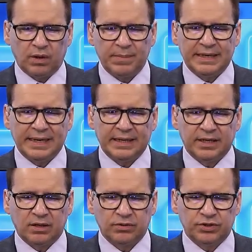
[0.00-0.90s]
Let me kind of
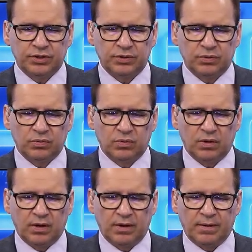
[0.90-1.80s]
go to
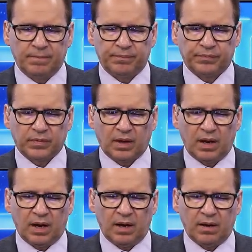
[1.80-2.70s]

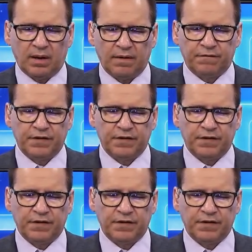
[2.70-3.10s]
a